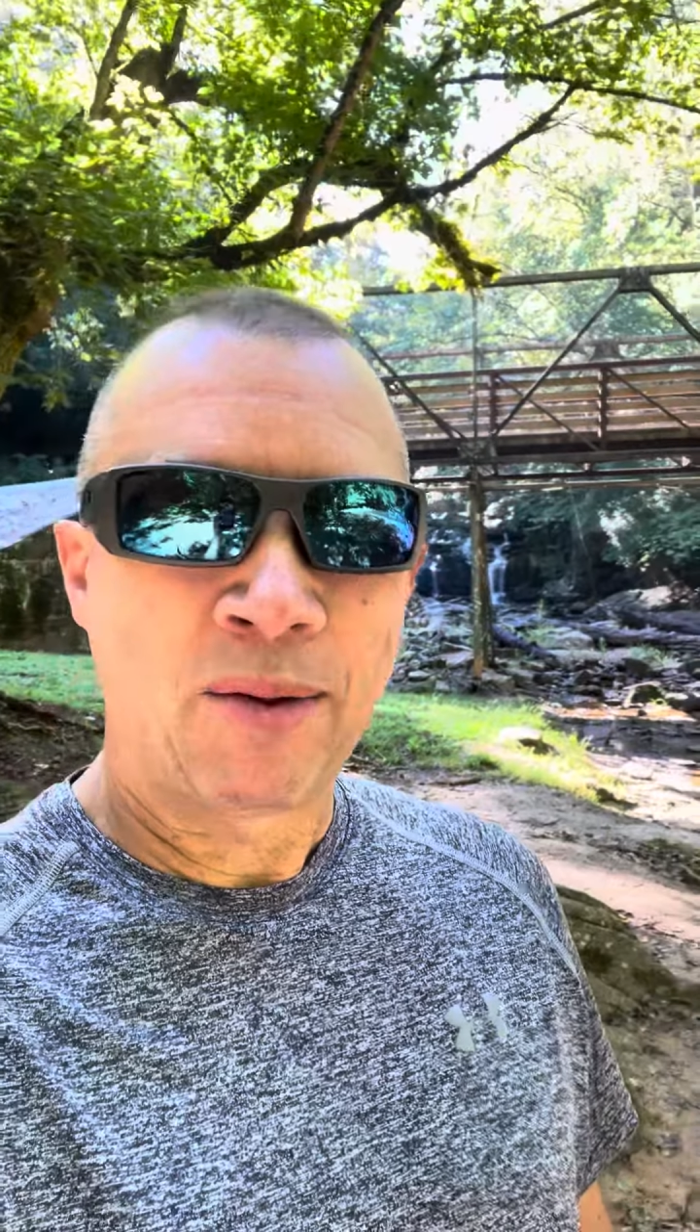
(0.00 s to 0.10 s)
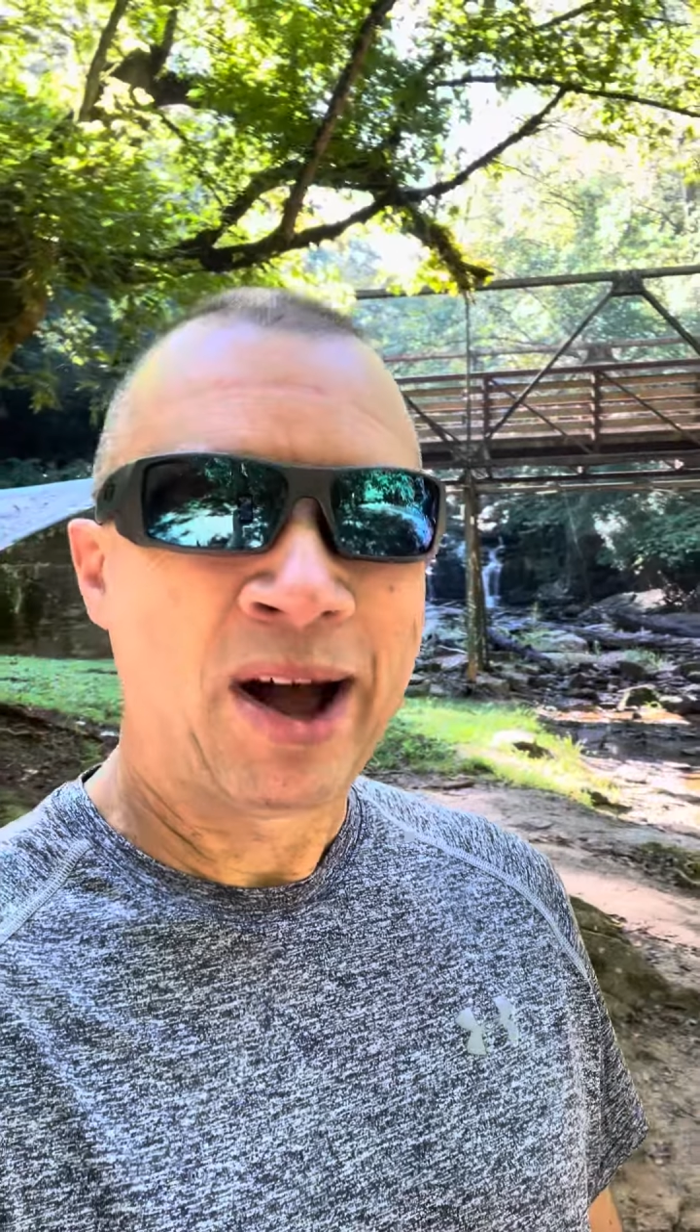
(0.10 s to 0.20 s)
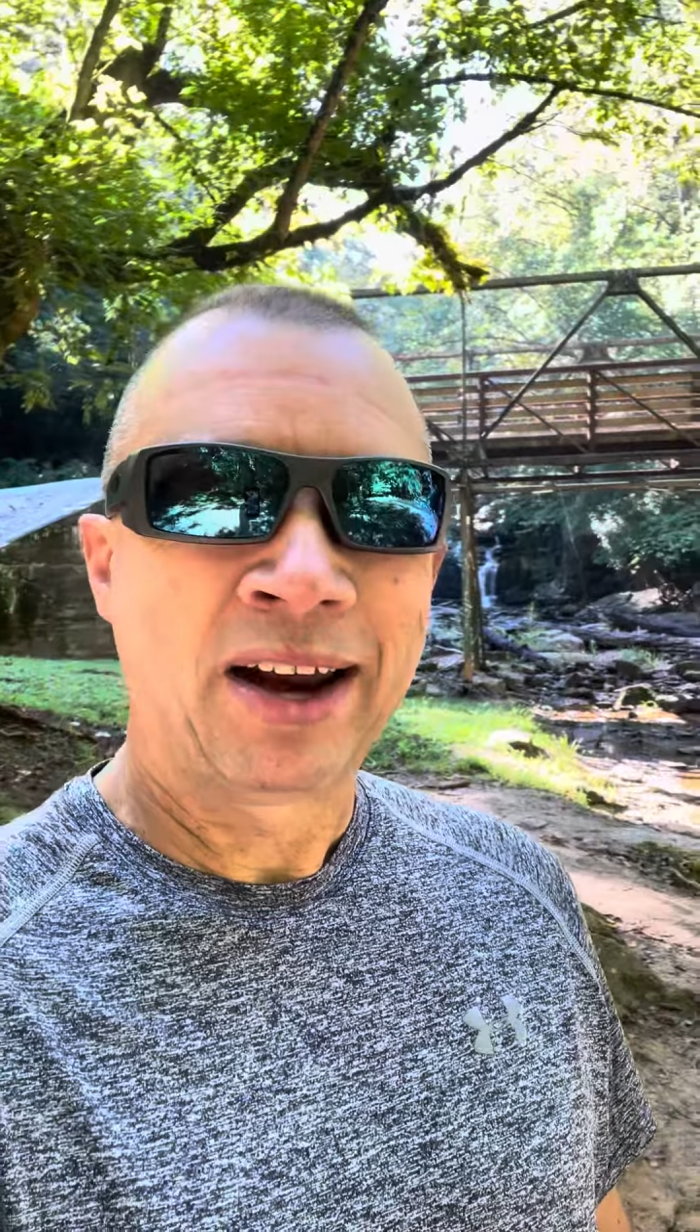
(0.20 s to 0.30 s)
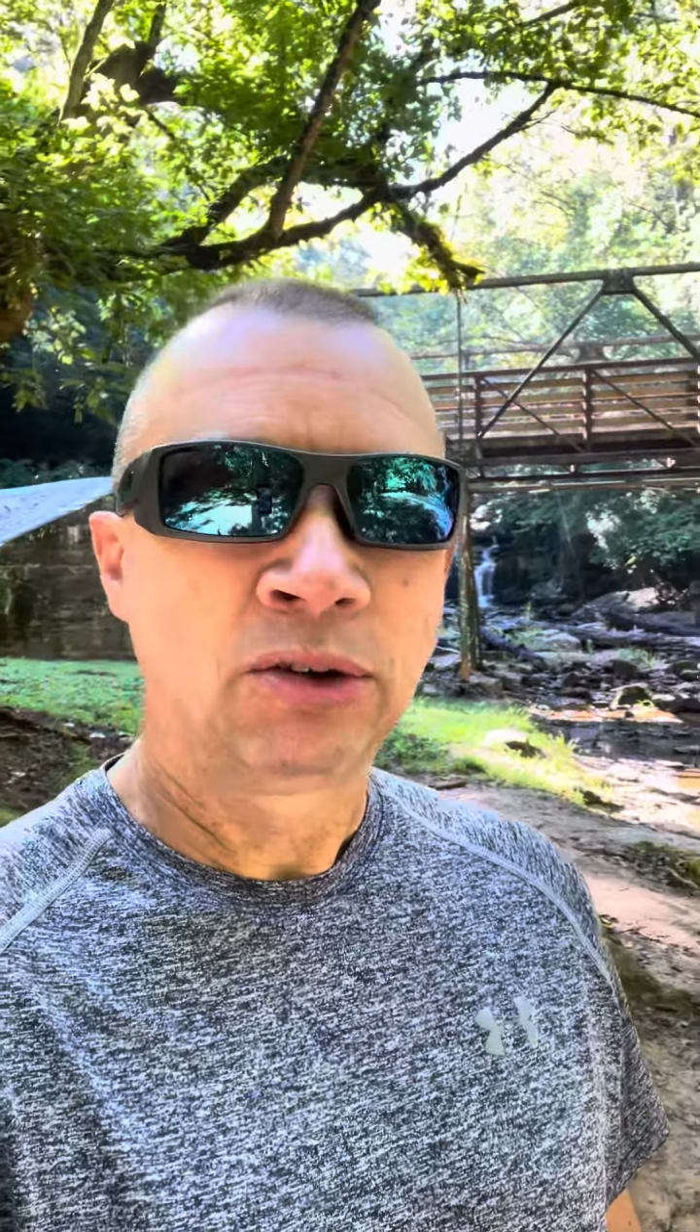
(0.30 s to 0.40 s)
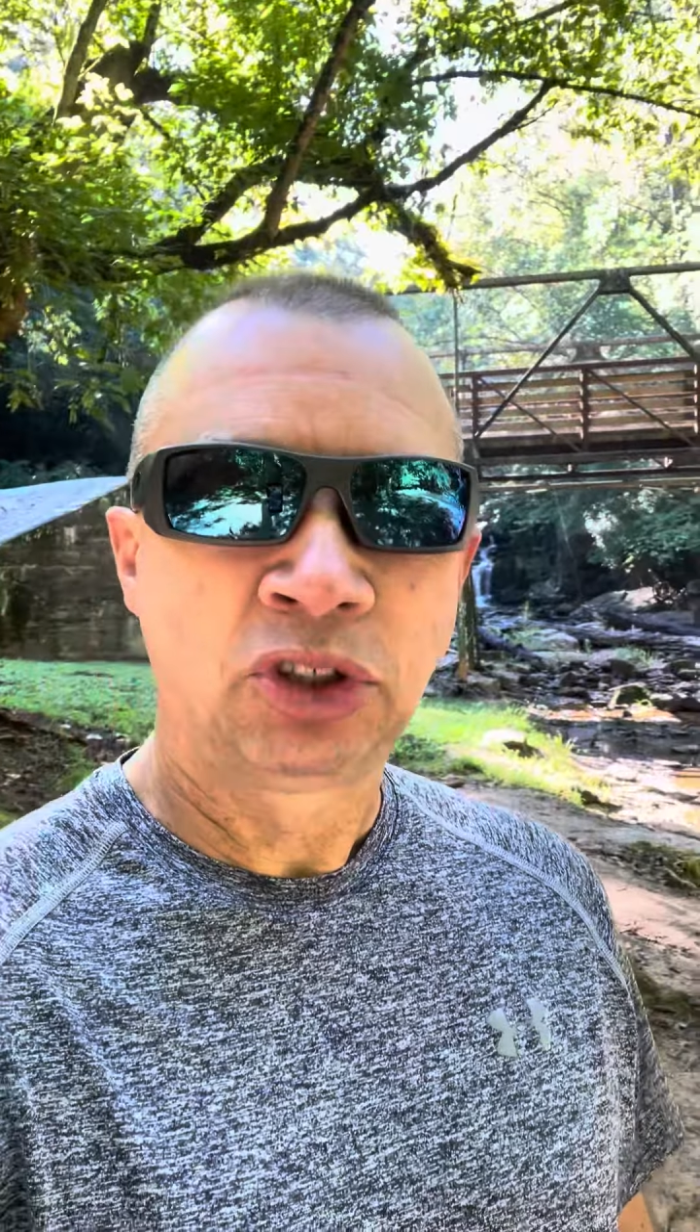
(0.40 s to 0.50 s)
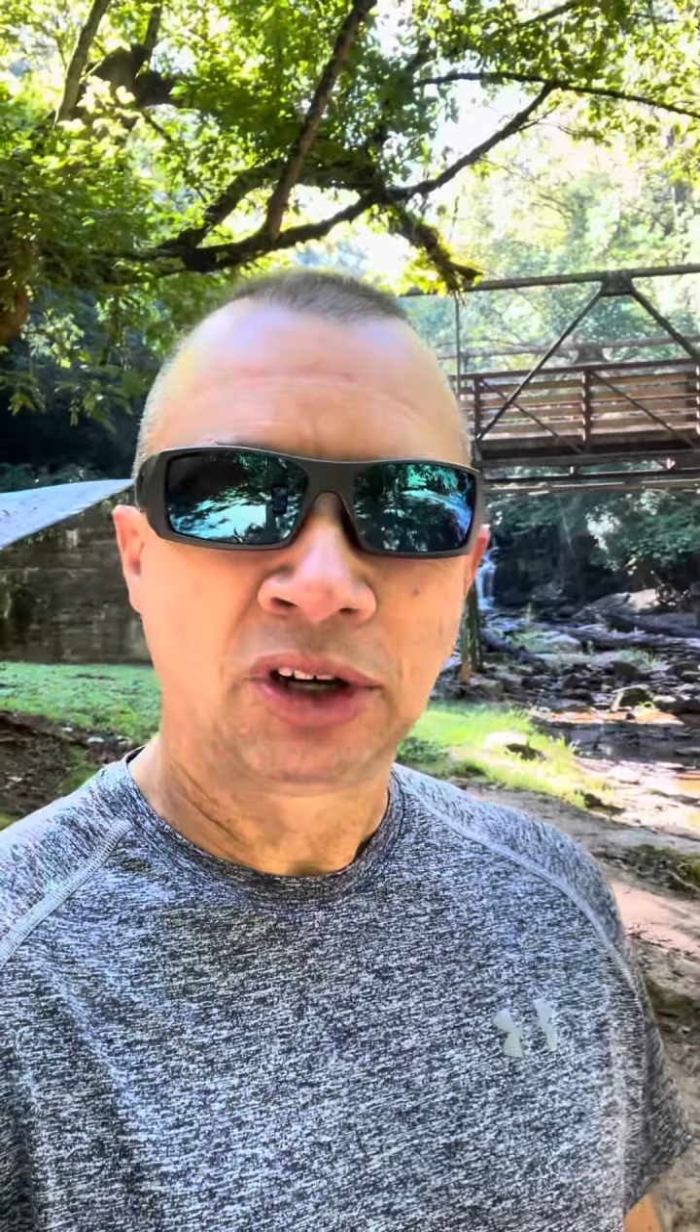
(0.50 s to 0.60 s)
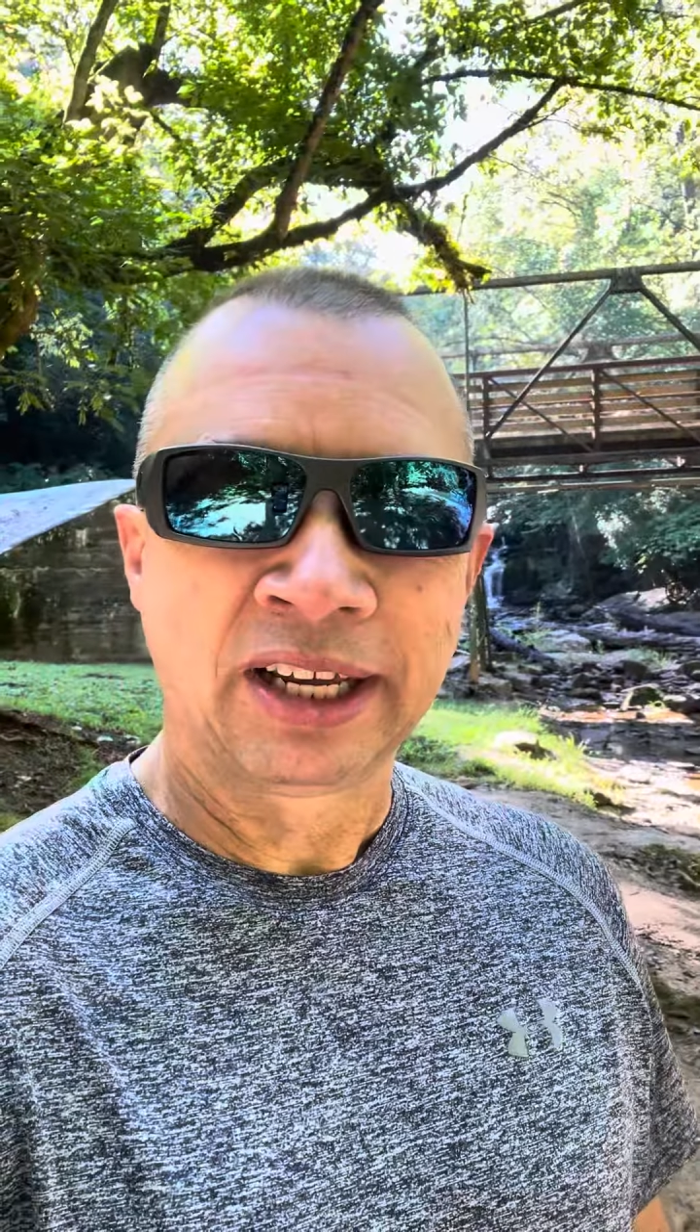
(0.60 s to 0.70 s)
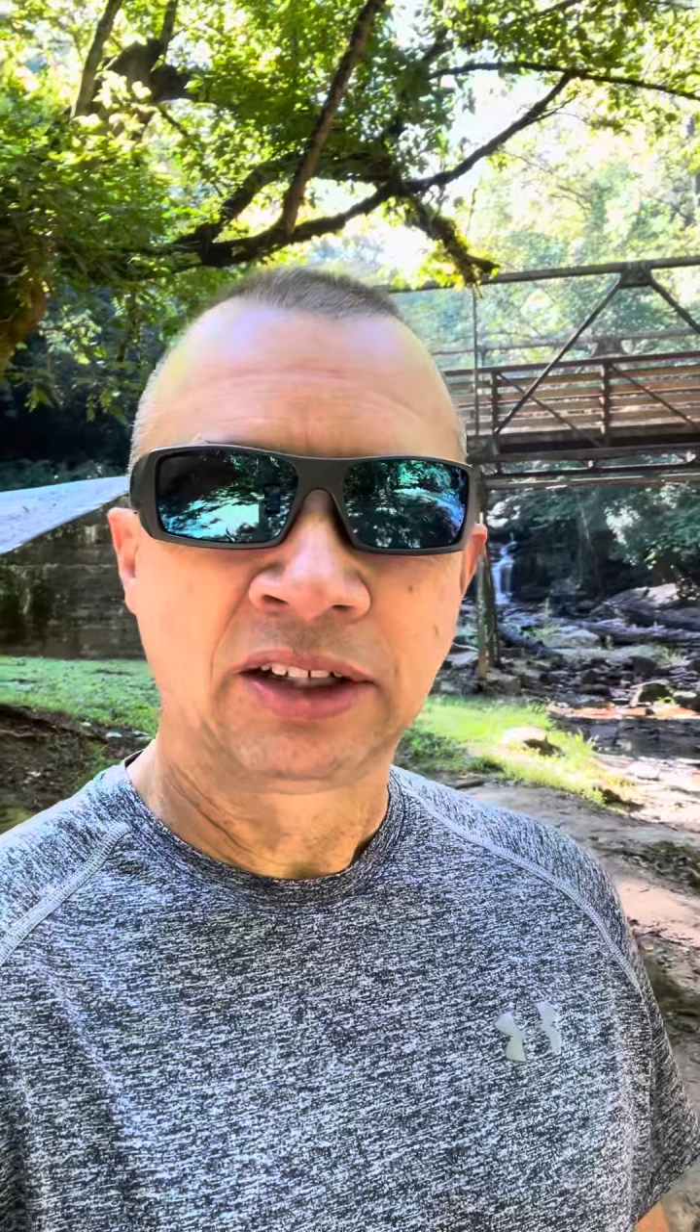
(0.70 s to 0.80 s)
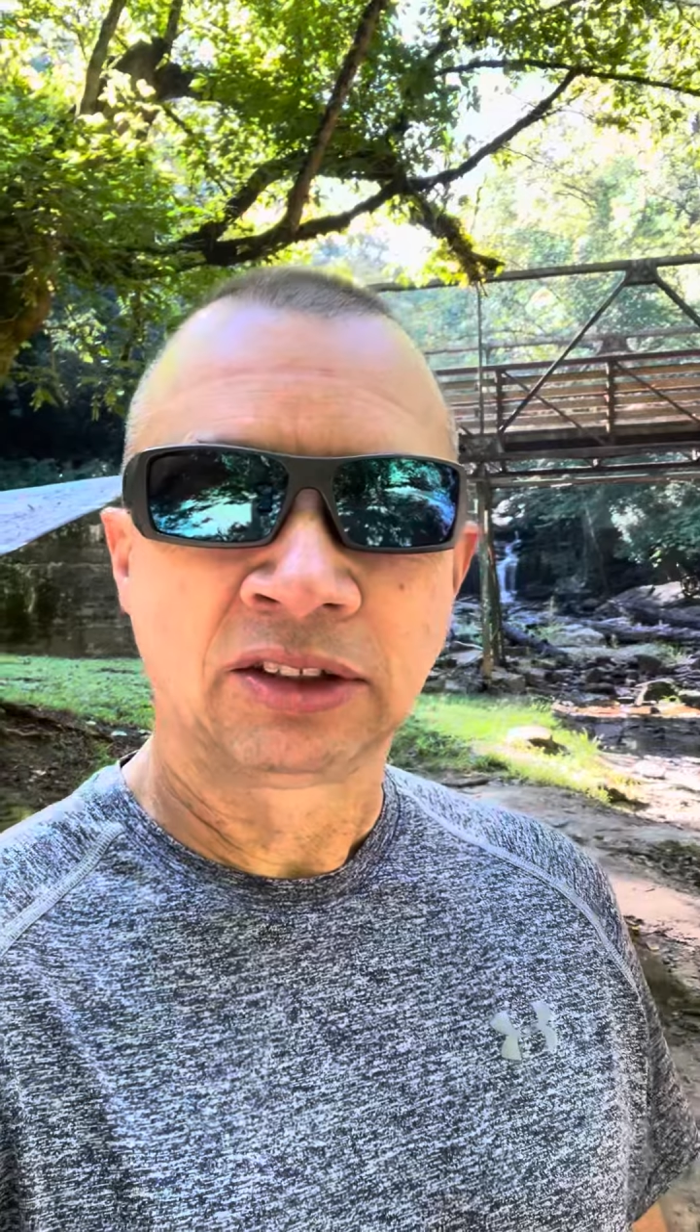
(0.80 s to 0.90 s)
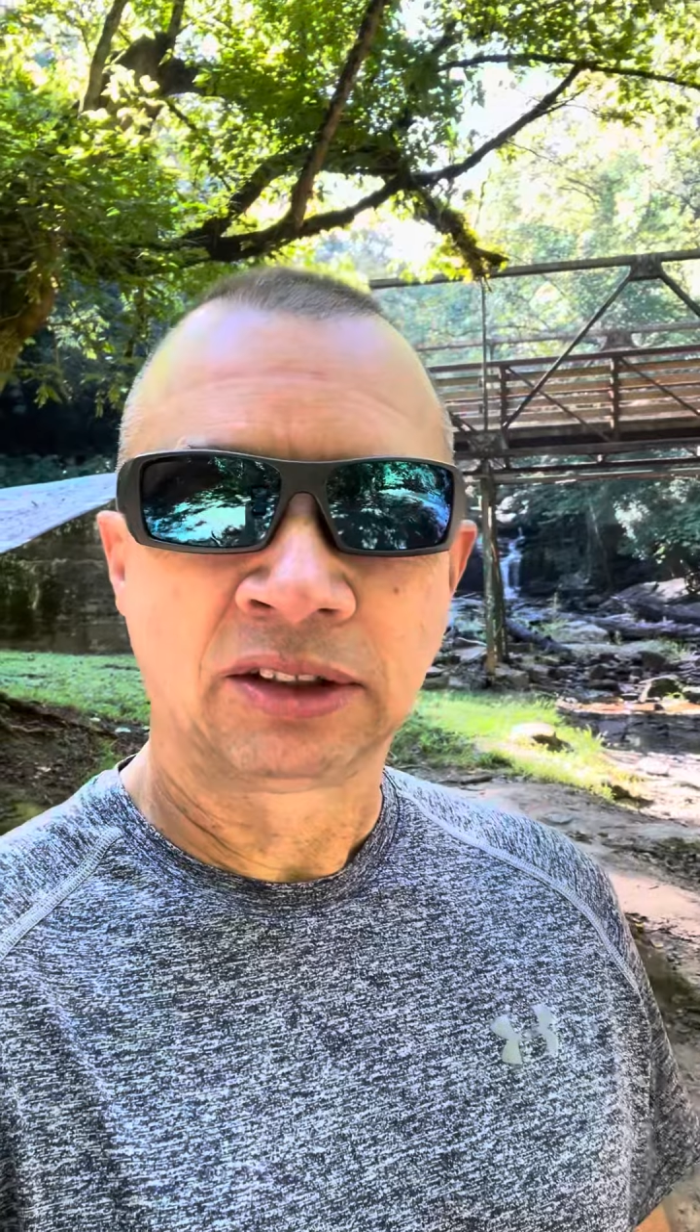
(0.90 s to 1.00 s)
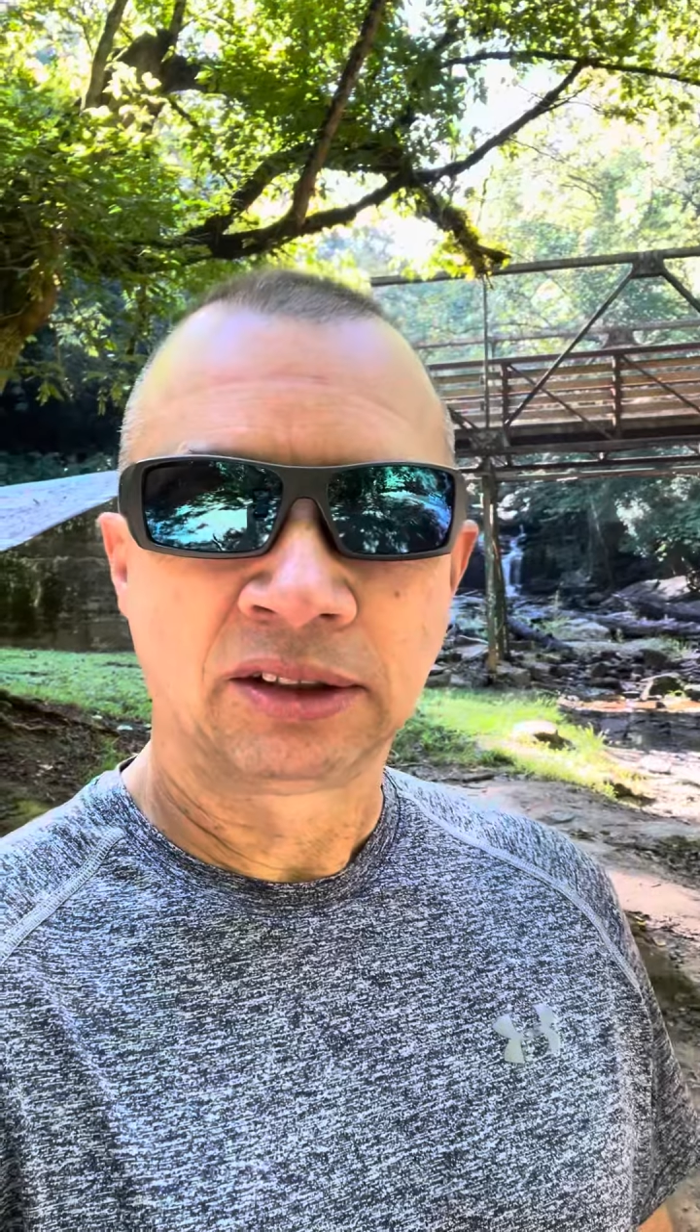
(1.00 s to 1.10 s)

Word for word: why don't your leaders